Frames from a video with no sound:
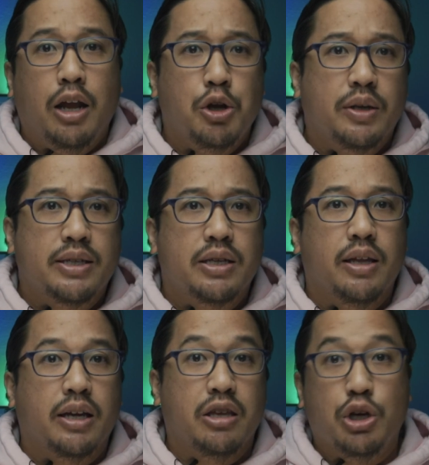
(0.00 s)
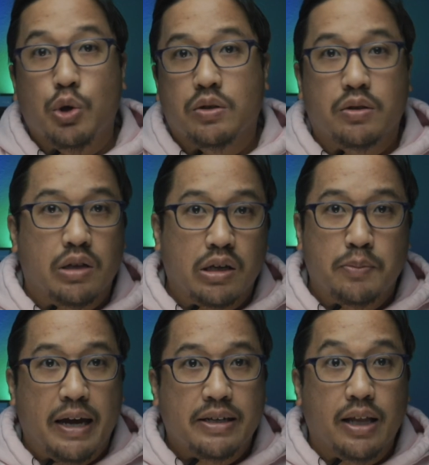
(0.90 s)
and you can select the usual
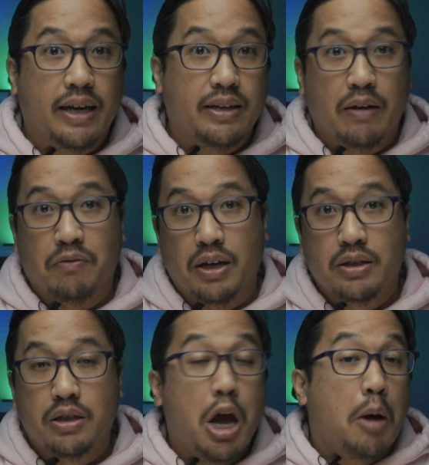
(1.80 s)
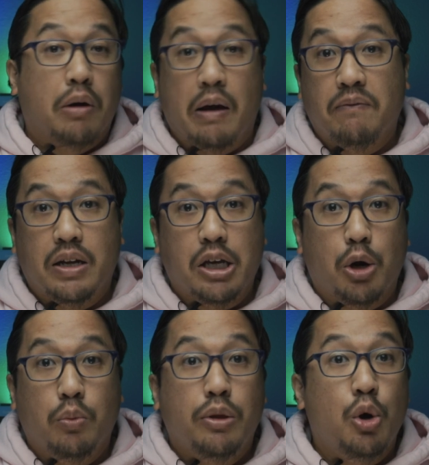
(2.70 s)
suspects like Netflix, Prime
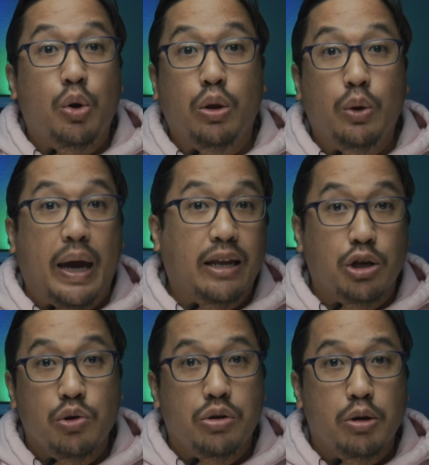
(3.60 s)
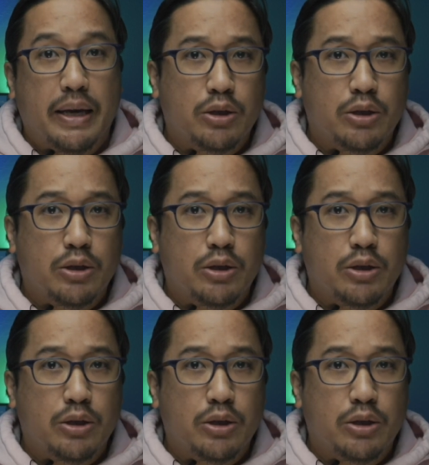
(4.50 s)
Video, Hulu, and YouTube,